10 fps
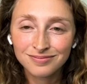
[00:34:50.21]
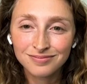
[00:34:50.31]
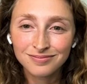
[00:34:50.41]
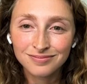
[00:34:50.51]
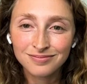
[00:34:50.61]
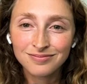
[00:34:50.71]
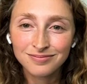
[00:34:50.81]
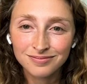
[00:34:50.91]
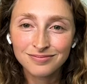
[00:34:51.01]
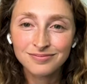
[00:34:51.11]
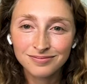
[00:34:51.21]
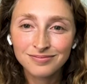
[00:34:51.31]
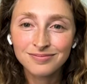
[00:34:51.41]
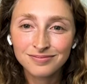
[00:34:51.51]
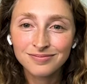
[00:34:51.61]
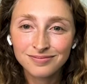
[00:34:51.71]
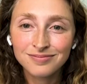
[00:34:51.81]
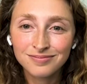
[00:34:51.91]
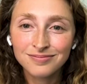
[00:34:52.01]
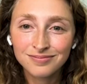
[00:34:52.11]

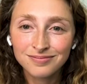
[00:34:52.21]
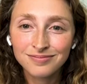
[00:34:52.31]
(not speaking)